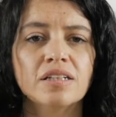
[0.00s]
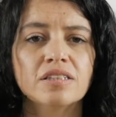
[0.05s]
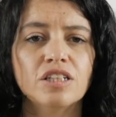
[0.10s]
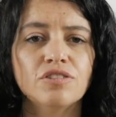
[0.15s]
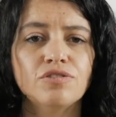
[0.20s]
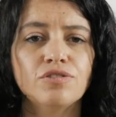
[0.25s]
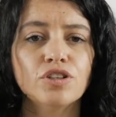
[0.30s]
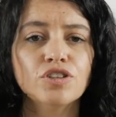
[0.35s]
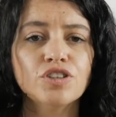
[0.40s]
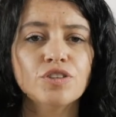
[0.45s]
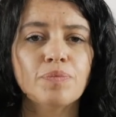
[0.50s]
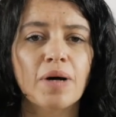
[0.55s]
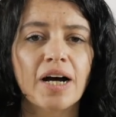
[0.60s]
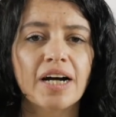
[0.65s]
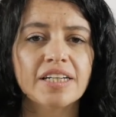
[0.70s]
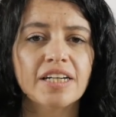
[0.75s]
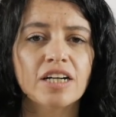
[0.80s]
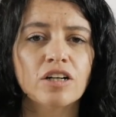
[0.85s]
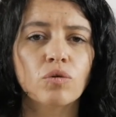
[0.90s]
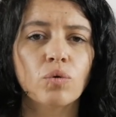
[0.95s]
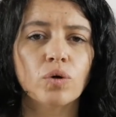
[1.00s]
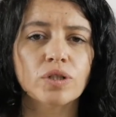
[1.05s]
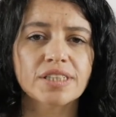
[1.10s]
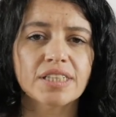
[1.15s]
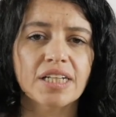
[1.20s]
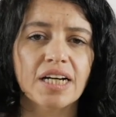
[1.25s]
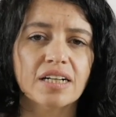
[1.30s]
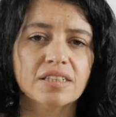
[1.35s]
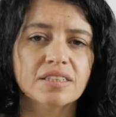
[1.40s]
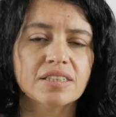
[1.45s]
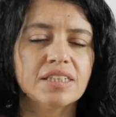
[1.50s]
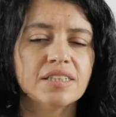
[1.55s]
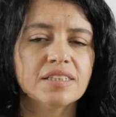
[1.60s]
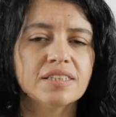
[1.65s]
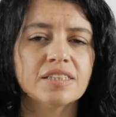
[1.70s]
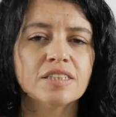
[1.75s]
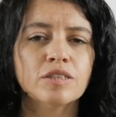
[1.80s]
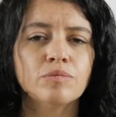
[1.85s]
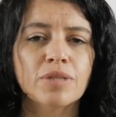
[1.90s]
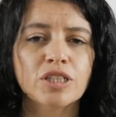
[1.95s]
The first buyer was the
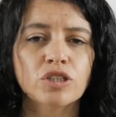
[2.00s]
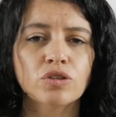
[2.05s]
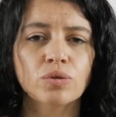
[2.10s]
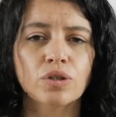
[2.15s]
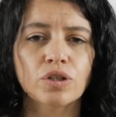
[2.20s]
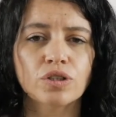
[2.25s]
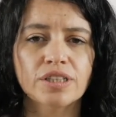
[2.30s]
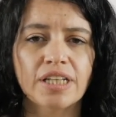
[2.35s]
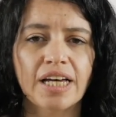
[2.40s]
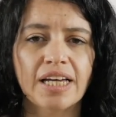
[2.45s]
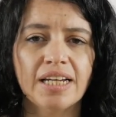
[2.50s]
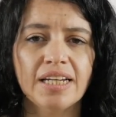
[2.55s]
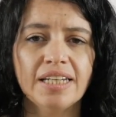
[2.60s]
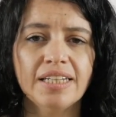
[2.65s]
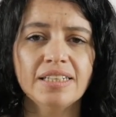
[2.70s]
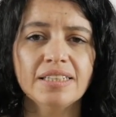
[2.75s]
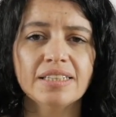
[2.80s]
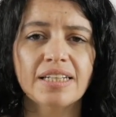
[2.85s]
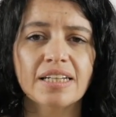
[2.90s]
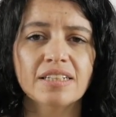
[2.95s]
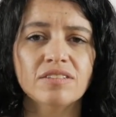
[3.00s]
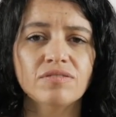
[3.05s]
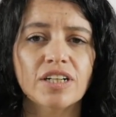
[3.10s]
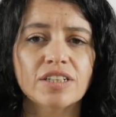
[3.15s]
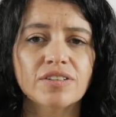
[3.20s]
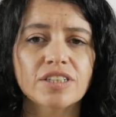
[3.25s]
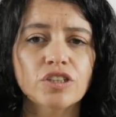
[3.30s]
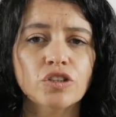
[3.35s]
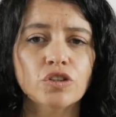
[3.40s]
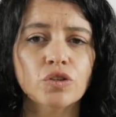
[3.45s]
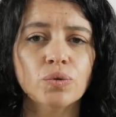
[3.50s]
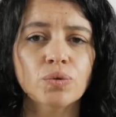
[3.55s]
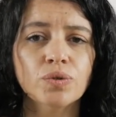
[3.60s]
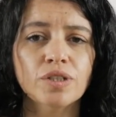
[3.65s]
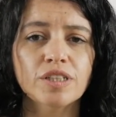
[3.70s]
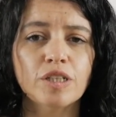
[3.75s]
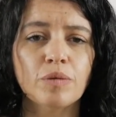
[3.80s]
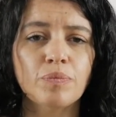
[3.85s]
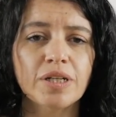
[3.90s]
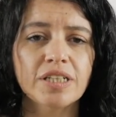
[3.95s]
artist Mazzuccotelli, then very
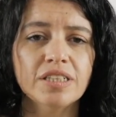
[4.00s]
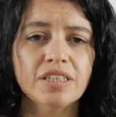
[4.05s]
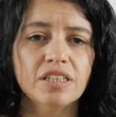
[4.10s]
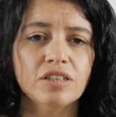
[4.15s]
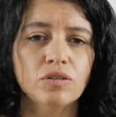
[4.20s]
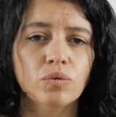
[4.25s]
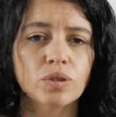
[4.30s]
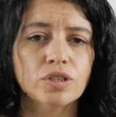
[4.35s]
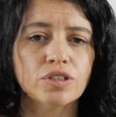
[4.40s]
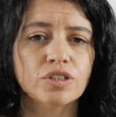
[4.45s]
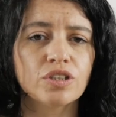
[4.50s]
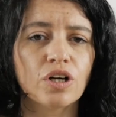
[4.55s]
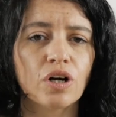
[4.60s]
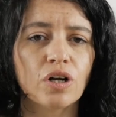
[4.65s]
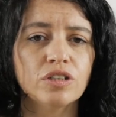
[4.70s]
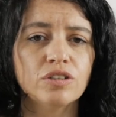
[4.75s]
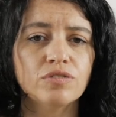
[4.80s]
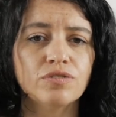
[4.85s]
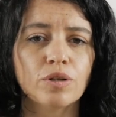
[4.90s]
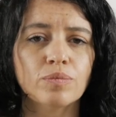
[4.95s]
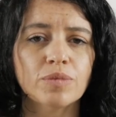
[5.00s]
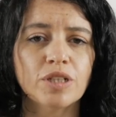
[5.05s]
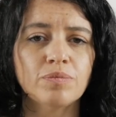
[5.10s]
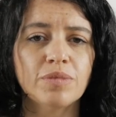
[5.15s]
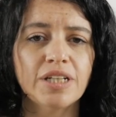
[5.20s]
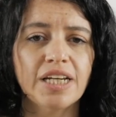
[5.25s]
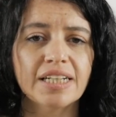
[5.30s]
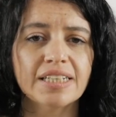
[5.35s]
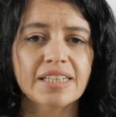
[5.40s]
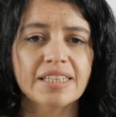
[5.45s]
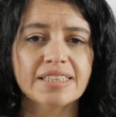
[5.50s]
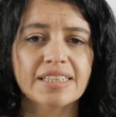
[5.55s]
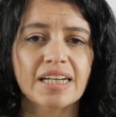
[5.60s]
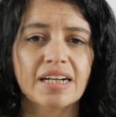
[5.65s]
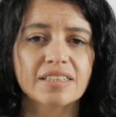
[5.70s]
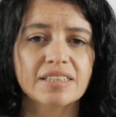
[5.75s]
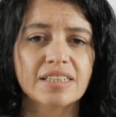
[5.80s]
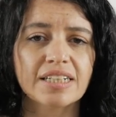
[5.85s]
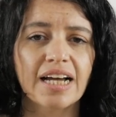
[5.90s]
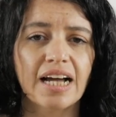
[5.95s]
soon the painting was sold from the Milanese
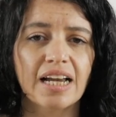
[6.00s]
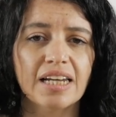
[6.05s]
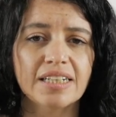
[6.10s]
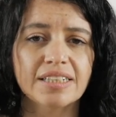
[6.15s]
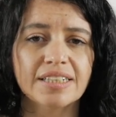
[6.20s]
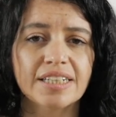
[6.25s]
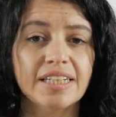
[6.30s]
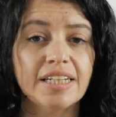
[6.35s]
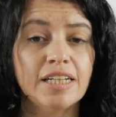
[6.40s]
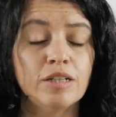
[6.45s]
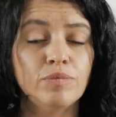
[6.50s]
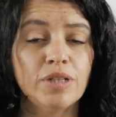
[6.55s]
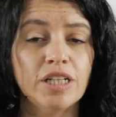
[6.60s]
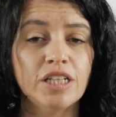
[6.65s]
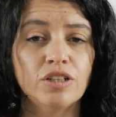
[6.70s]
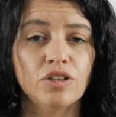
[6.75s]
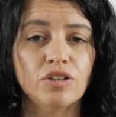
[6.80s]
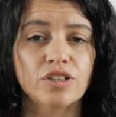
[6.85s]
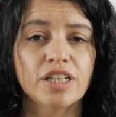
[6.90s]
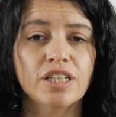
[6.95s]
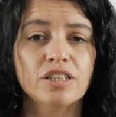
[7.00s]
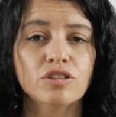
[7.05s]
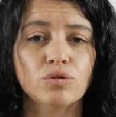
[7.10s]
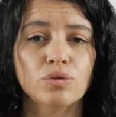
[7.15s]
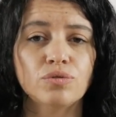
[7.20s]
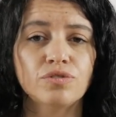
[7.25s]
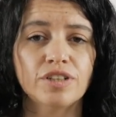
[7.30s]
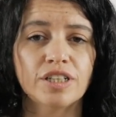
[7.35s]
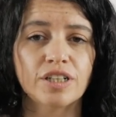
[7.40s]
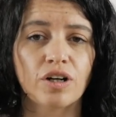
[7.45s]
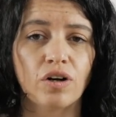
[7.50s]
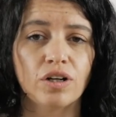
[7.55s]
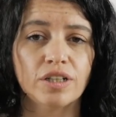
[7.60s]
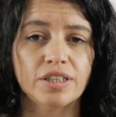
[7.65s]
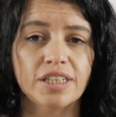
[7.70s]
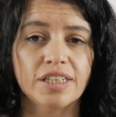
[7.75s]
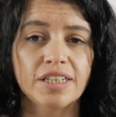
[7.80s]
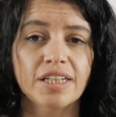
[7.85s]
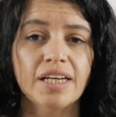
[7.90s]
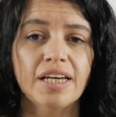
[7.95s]
art gallery Il Milione to
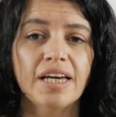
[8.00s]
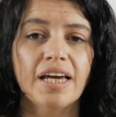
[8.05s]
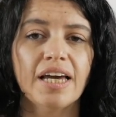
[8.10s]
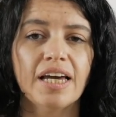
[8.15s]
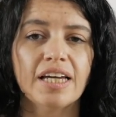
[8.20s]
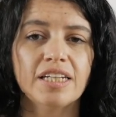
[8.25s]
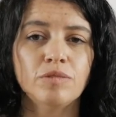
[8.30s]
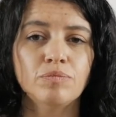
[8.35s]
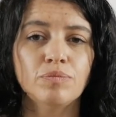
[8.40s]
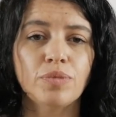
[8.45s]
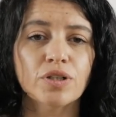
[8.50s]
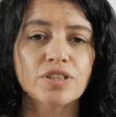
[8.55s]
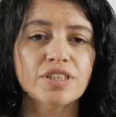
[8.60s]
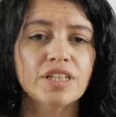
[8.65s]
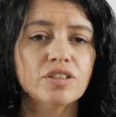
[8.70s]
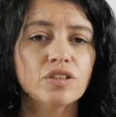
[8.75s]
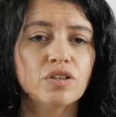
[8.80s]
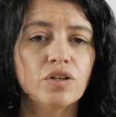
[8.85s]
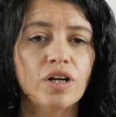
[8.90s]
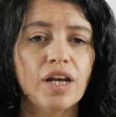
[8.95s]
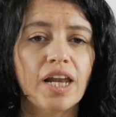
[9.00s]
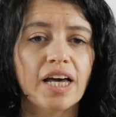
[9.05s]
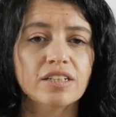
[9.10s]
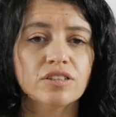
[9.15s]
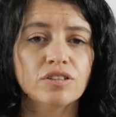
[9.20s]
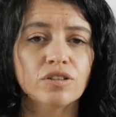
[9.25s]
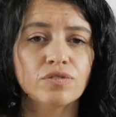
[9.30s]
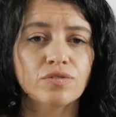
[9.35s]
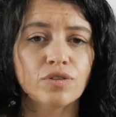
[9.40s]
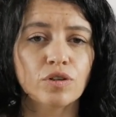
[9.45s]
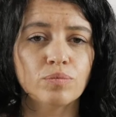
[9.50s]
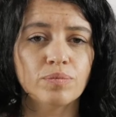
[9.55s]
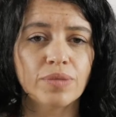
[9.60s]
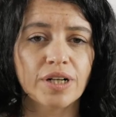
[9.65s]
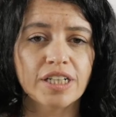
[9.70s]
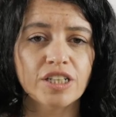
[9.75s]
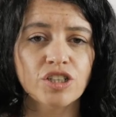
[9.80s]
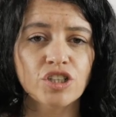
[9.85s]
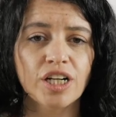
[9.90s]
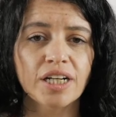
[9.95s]
Feroldi, an important collector from
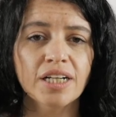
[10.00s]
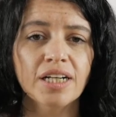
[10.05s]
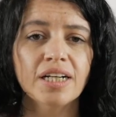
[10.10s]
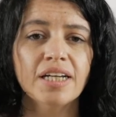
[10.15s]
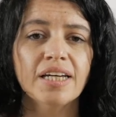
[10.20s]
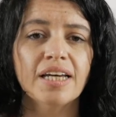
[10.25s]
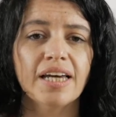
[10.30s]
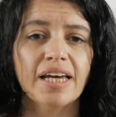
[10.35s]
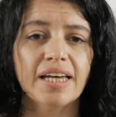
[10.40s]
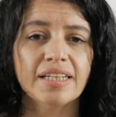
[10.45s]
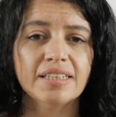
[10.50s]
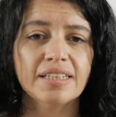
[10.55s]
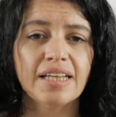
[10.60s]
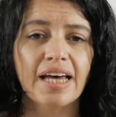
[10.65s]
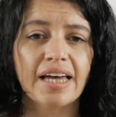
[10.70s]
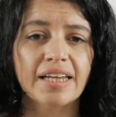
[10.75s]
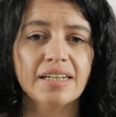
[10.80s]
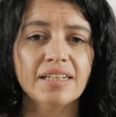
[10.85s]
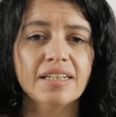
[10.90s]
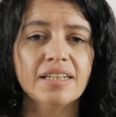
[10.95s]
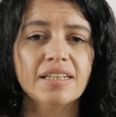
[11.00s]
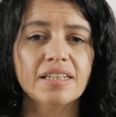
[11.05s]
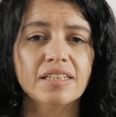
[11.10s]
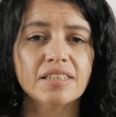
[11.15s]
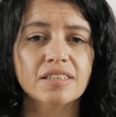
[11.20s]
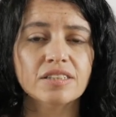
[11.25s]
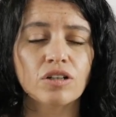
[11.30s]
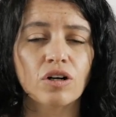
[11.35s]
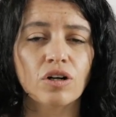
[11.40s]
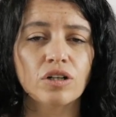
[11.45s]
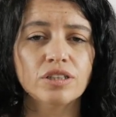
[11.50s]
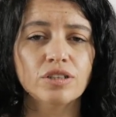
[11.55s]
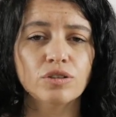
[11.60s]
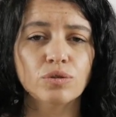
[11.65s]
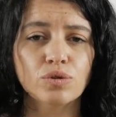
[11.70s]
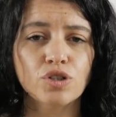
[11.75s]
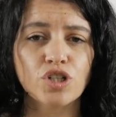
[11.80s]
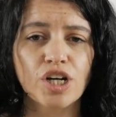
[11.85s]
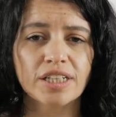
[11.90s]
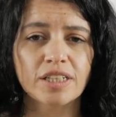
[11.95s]
Brescia, and then he sold
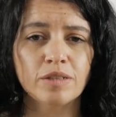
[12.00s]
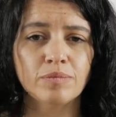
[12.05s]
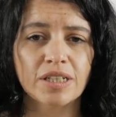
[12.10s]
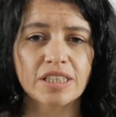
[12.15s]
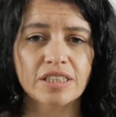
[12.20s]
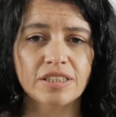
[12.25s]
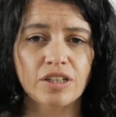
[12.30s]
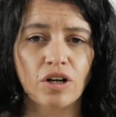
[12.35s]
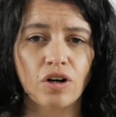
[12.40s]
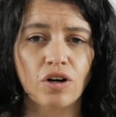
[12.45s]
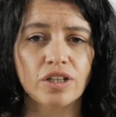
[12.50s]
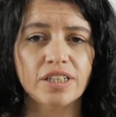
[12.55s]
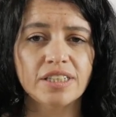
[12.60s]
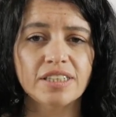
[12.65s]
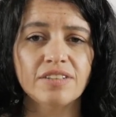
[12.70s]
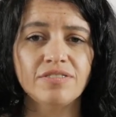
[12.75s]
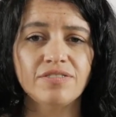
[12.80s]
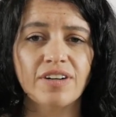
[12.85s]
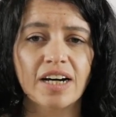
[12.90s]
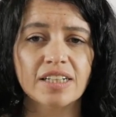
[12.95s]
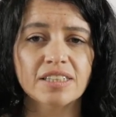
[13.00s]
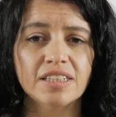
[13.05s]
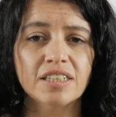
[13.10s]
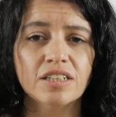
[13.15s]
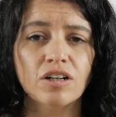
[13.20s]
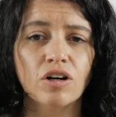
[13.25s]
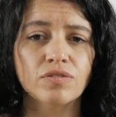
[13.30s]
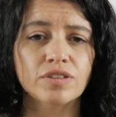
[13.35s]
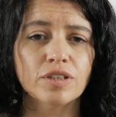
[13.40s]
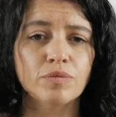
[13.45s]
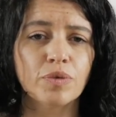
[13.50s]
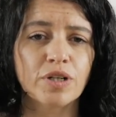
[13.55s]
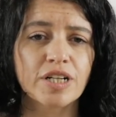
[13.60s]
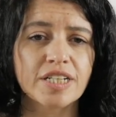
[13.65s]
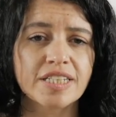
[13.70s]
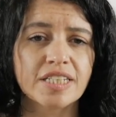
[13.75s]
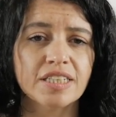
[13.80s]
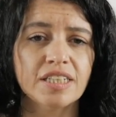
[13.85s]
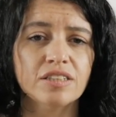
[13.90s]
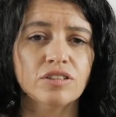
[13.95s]
to Gianni Mattioli, the father of the
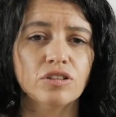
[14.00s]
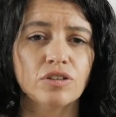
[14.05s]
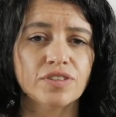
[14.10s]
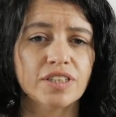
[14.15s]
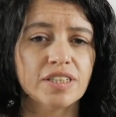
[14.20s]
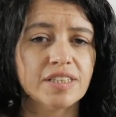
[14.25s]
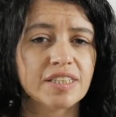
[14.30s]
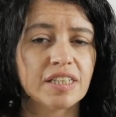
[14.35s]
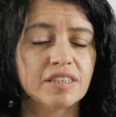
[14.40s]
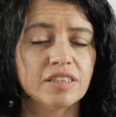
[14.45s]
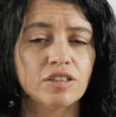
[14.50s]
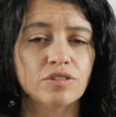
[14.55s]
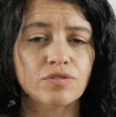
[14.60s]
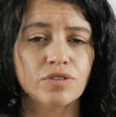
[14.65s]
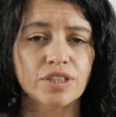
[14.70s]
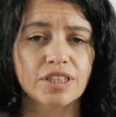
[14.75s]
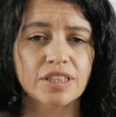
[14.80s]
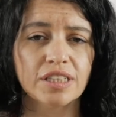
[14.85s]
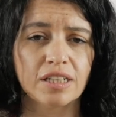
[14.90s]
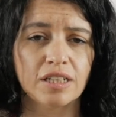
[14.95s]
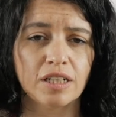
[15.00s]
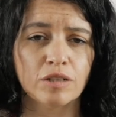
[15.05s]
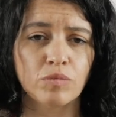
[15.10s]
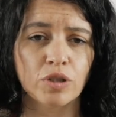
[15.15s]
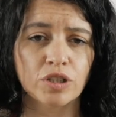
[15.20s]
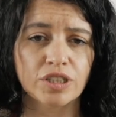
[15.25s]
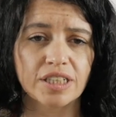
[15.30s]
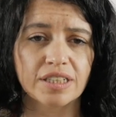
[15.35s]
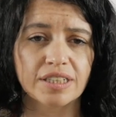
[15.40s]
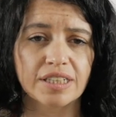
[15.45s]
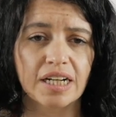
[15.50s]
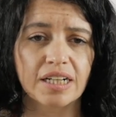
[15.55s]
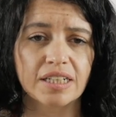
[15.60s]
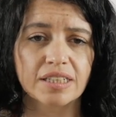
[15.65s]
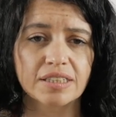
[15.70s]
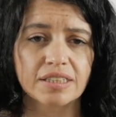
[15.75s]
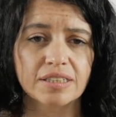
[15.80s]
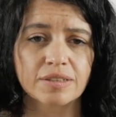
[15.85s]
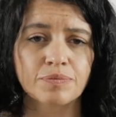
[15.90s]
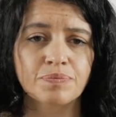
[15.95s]
president of the Center for Italian Modern Art.